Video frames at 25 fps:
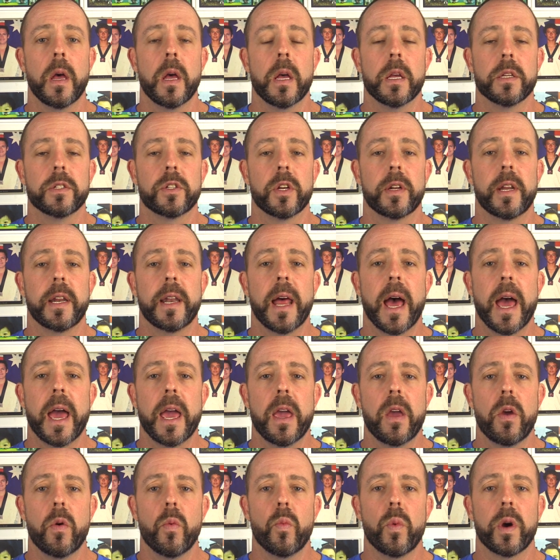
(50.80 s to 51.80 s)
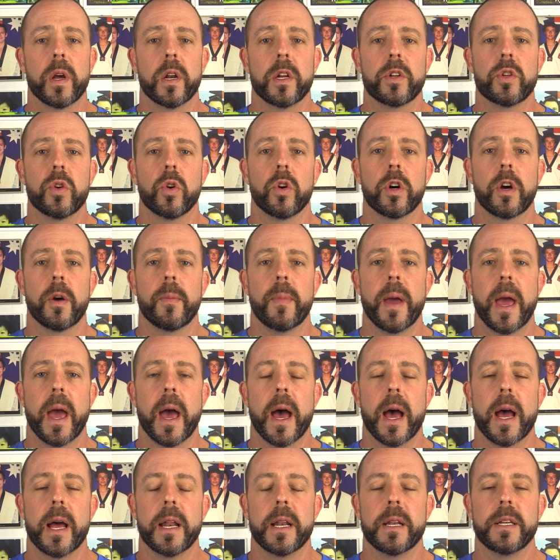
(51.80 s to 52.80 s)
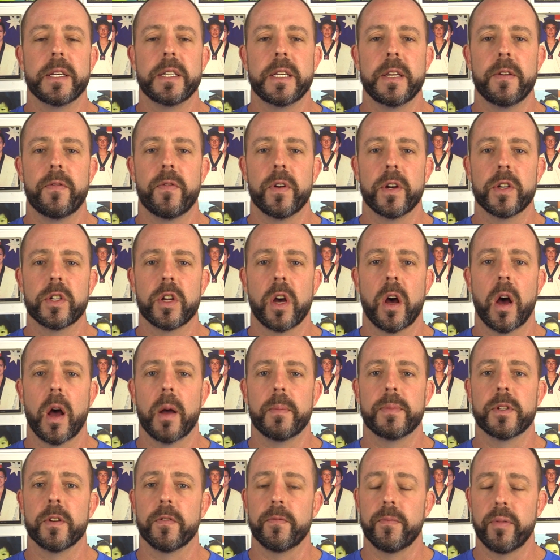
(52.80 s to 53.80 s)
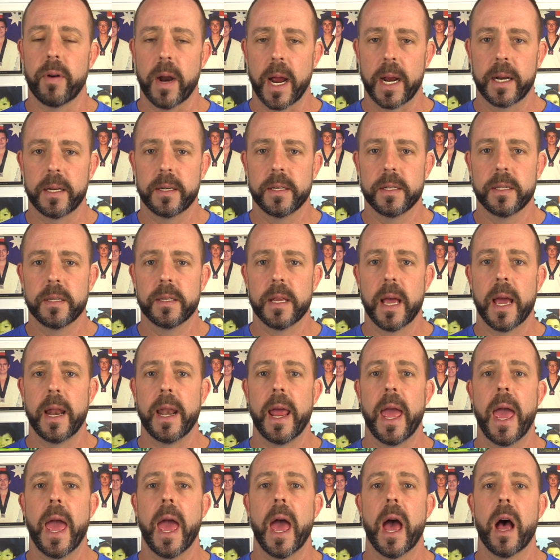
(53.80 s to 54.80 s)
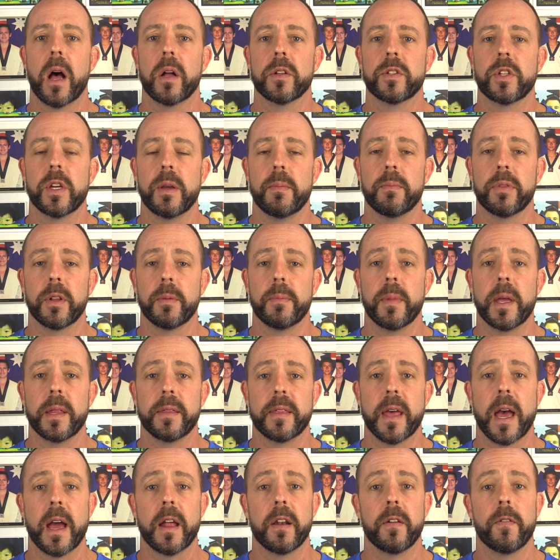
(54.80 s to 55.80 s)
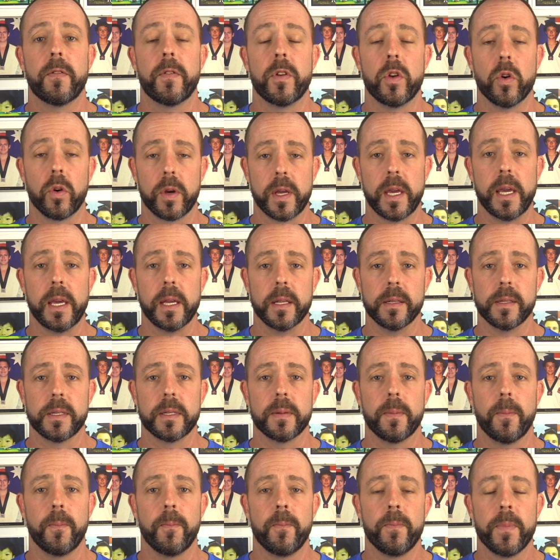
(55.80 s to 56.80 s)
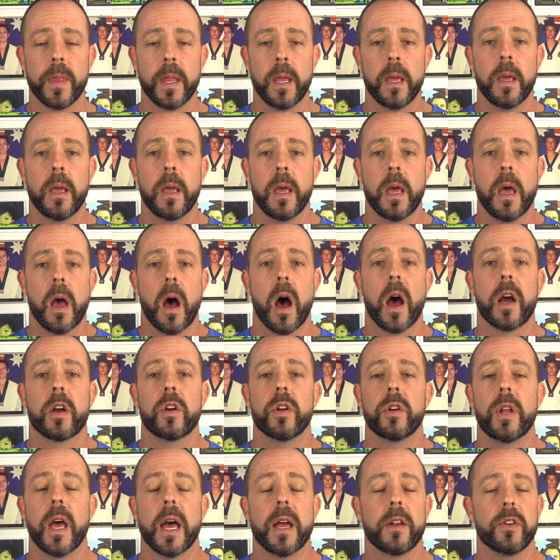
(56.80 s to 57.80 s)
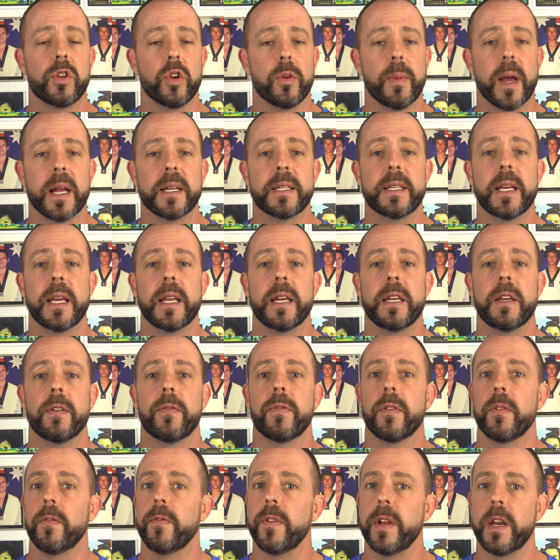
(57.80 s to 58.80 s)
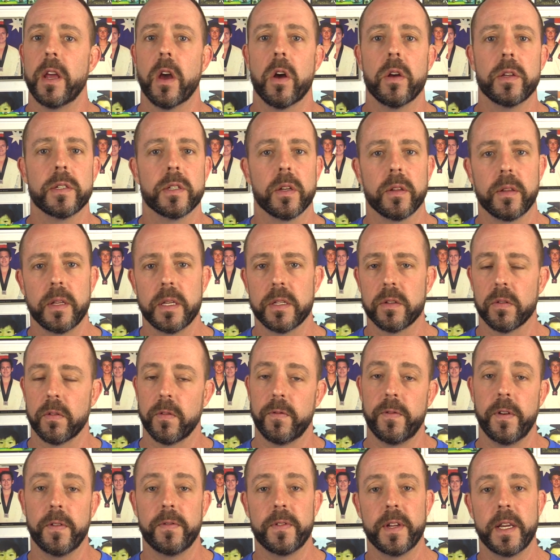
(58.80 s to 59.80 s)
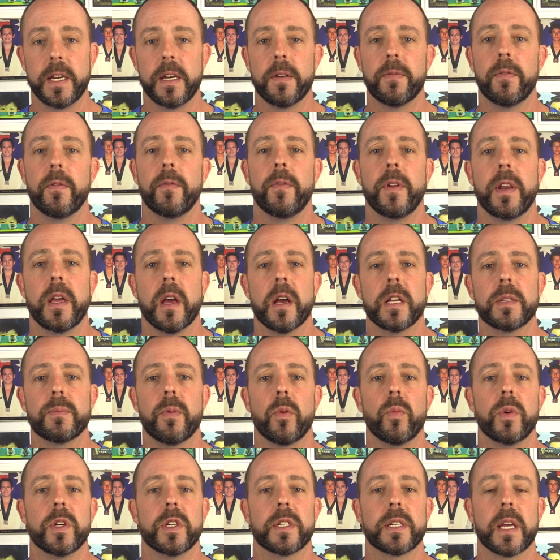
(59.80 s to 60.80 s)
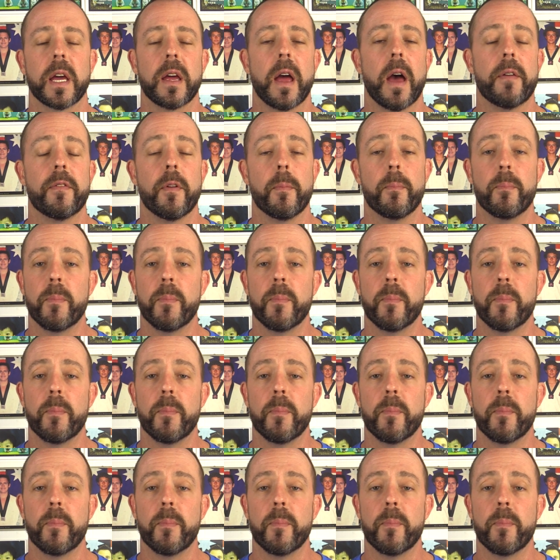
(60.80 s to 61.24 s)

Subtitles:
So today, we're going to talk about different types of practice and how to implement that for your kids. I could do about 10 different videos on this, or 15 different videos, but we're just going to have a